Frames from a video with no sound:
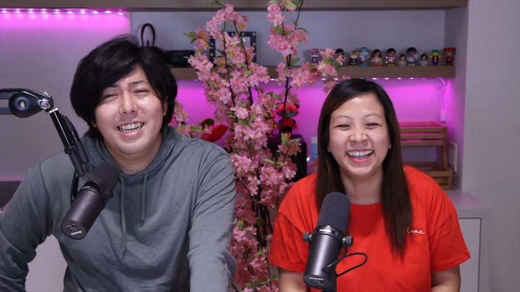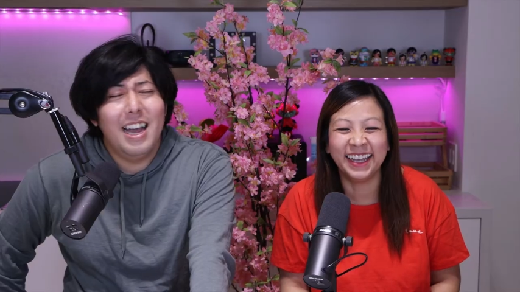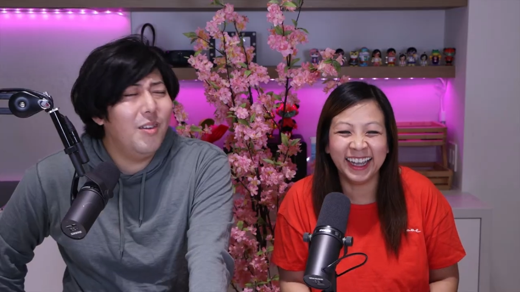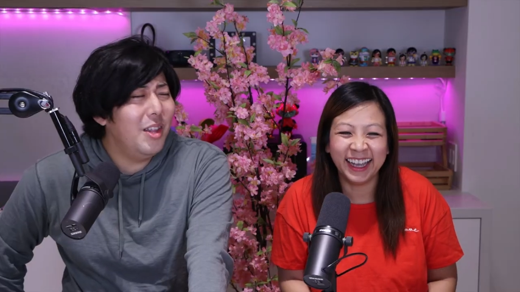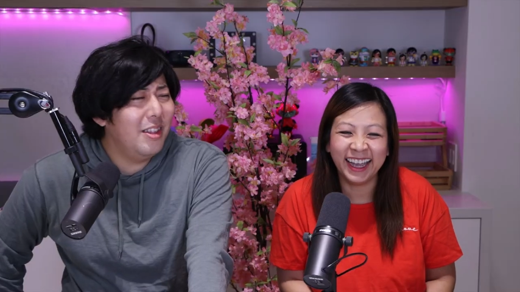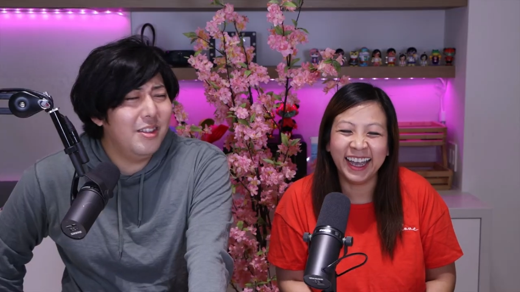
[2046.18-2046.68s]
Speaker 1: I
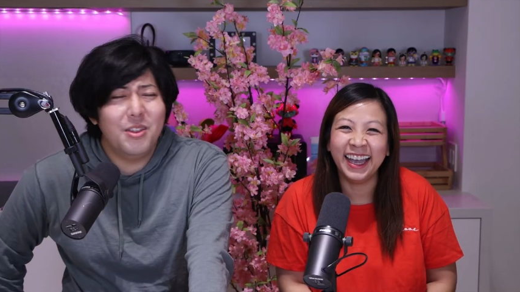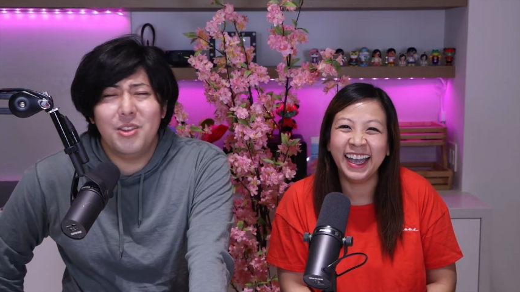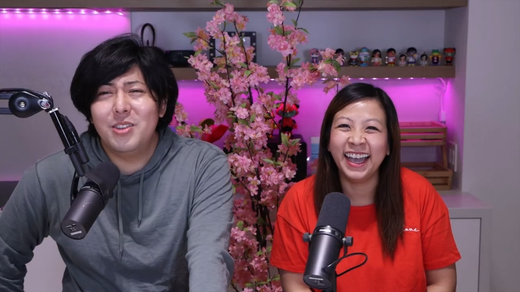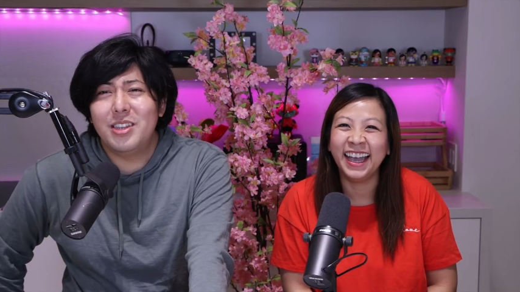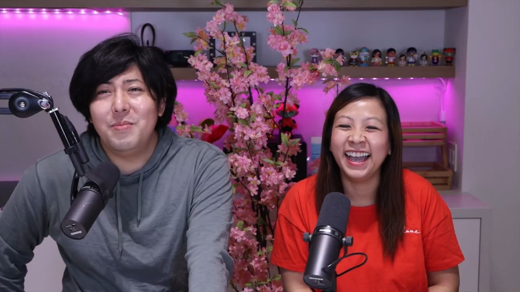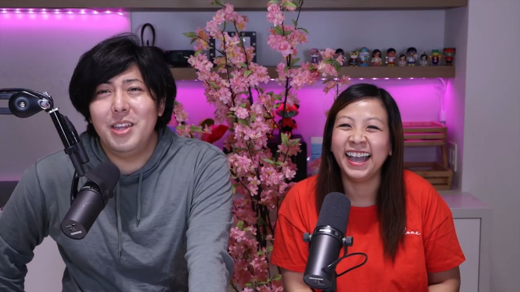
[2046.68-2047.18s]
want to learn
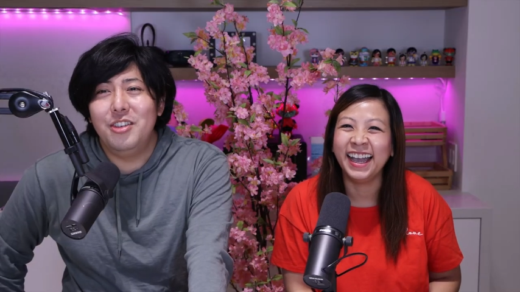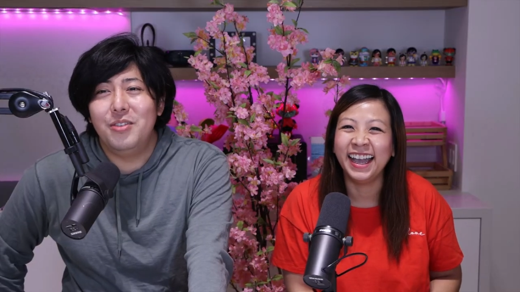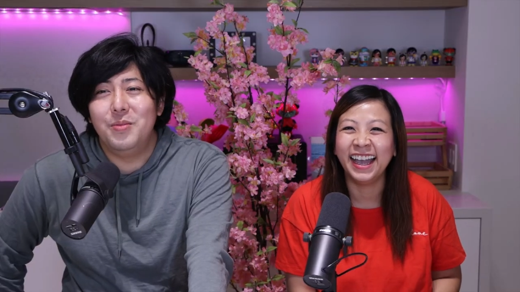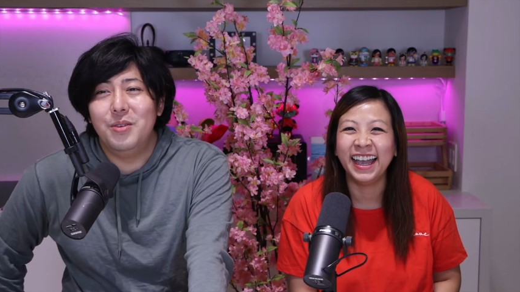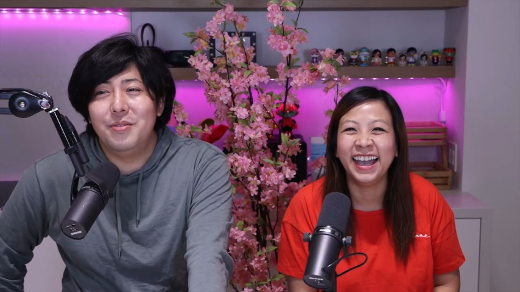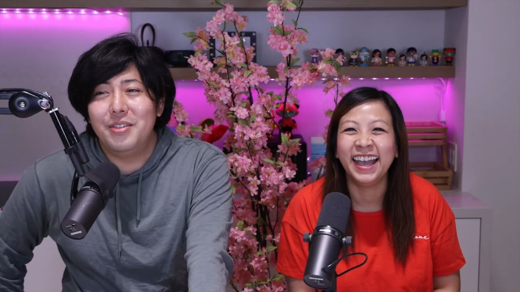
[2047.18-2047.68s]
some ninja
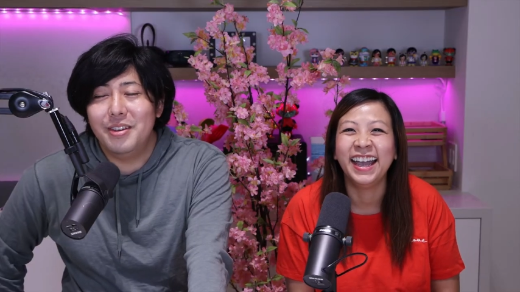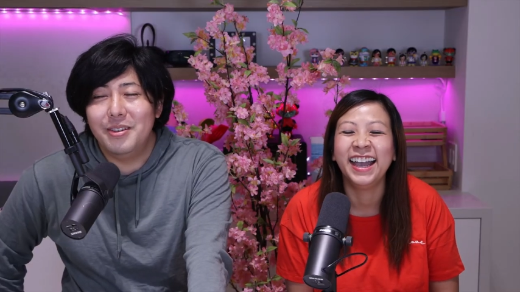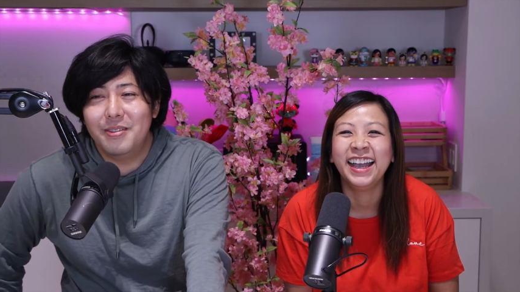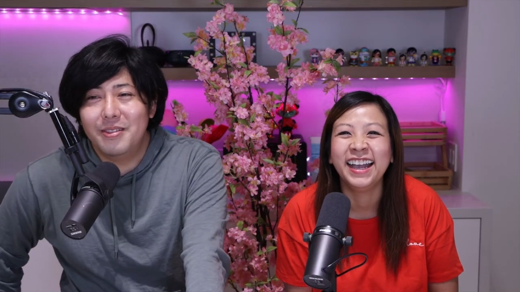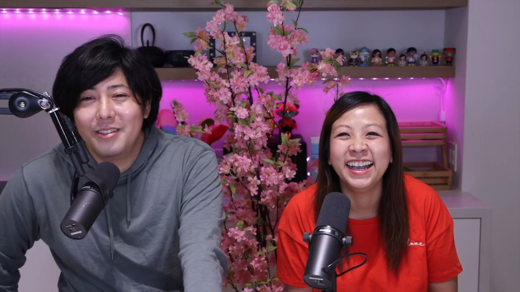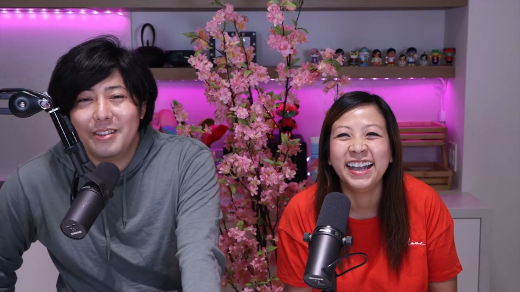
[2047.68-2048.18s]
moves too.